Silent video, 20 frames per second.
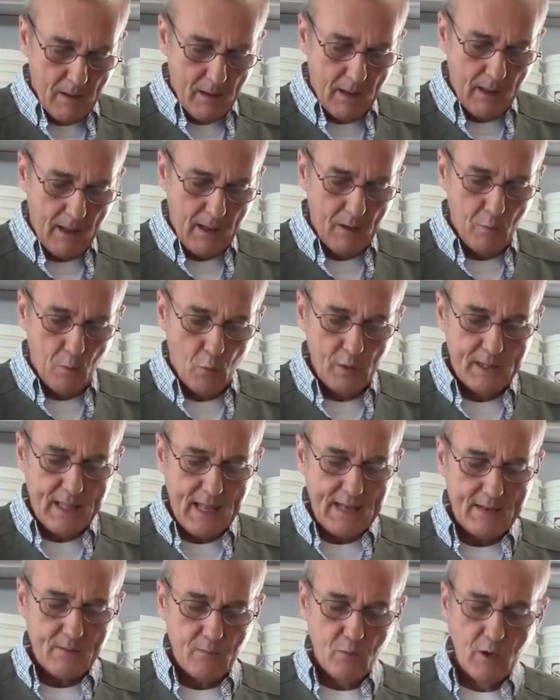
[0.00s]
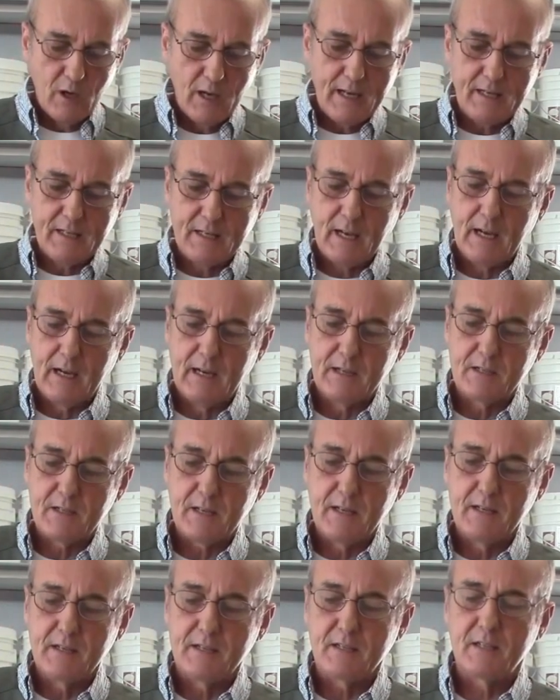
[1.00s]
And what that really
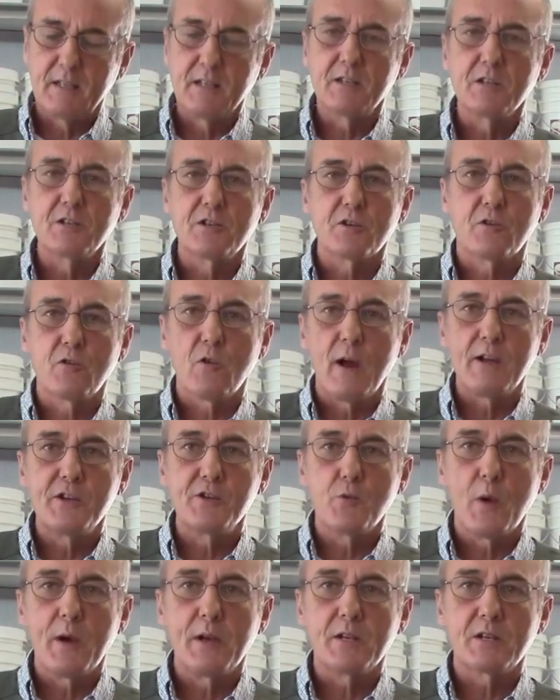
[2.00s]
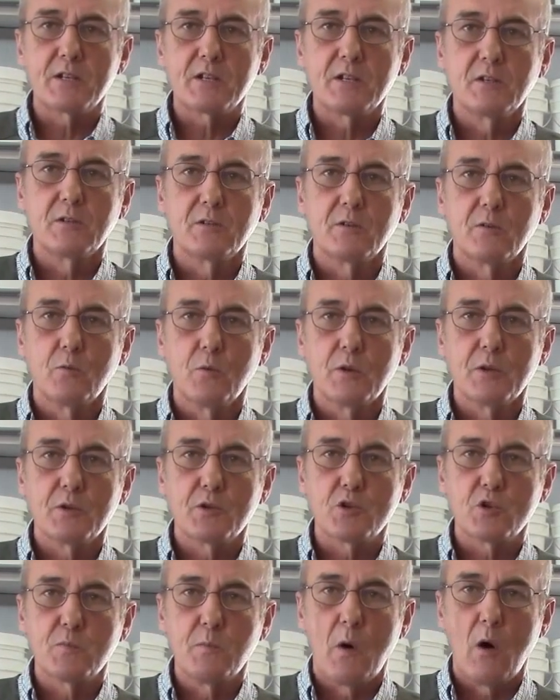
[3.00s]
does is, since it's a graduated cylinder with
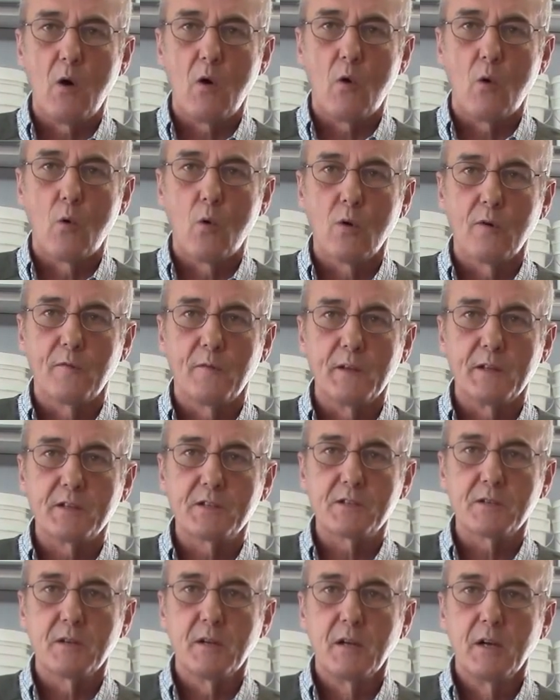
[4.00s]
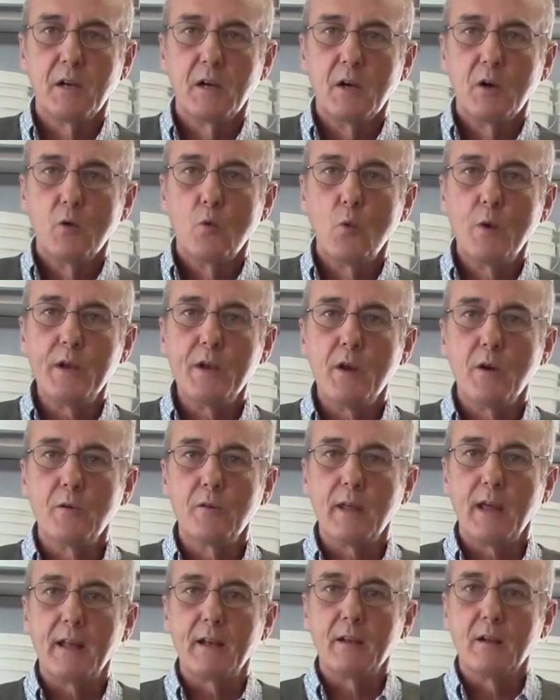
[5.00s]
a small orifice, we
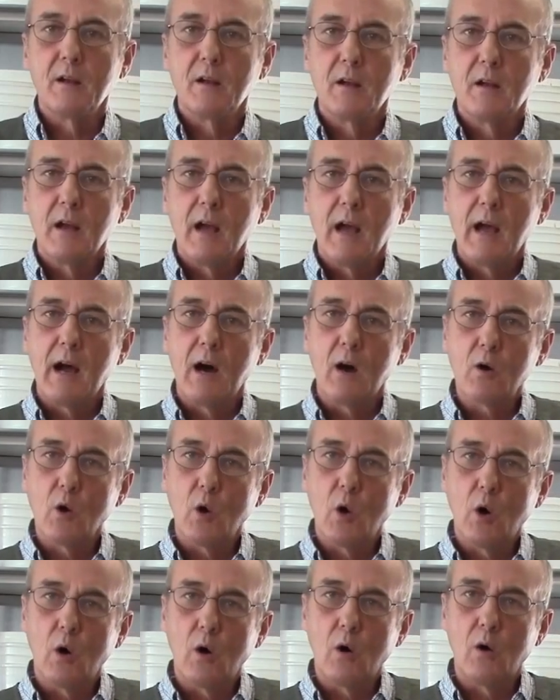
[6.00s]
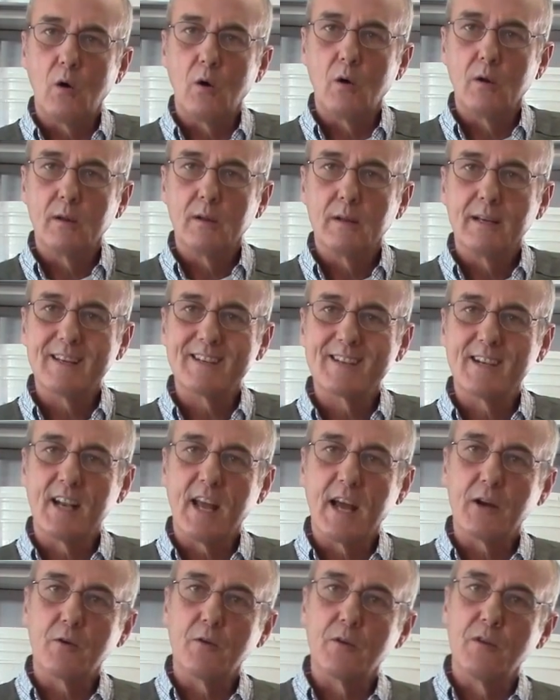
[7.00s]
know that alcohol is
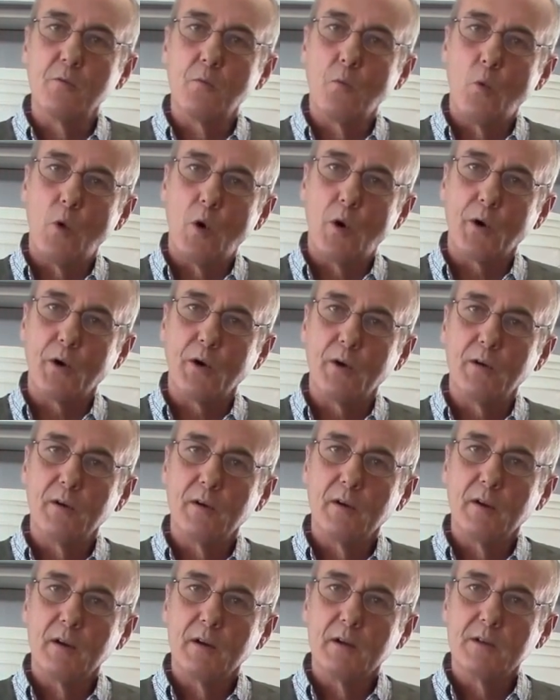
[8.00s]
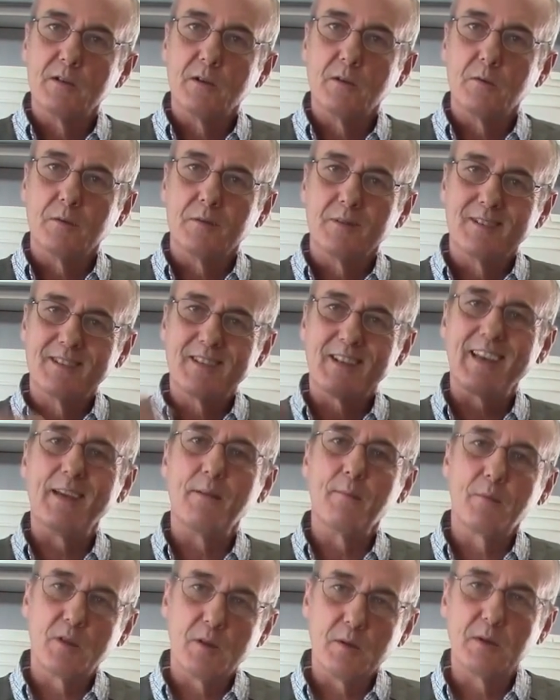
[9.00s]
lighter than water. So
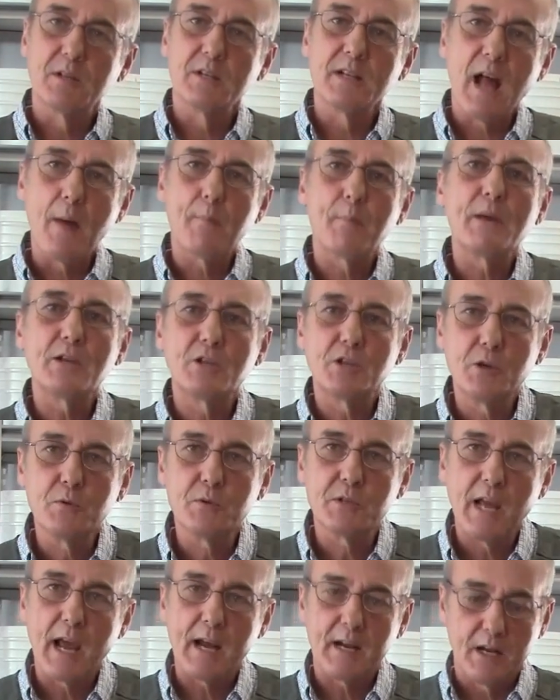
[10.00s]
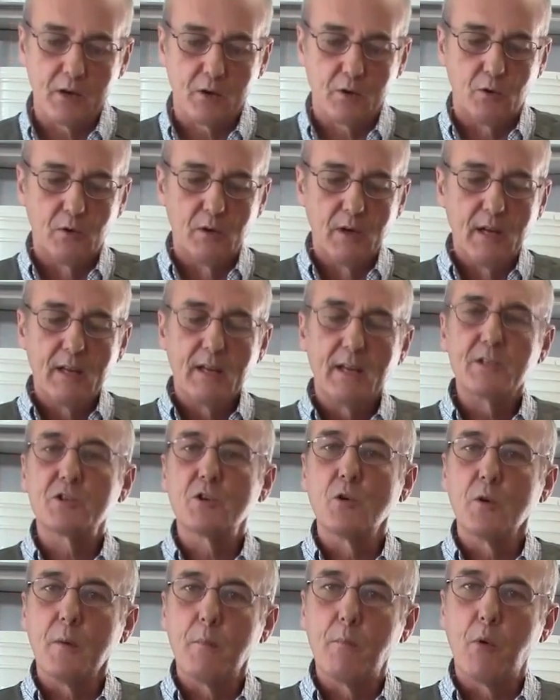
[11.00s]
to not be too technical,
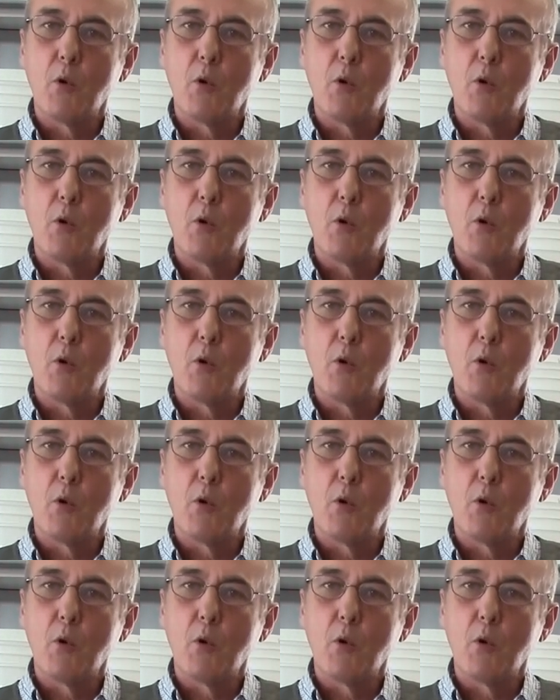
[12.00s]
it's going to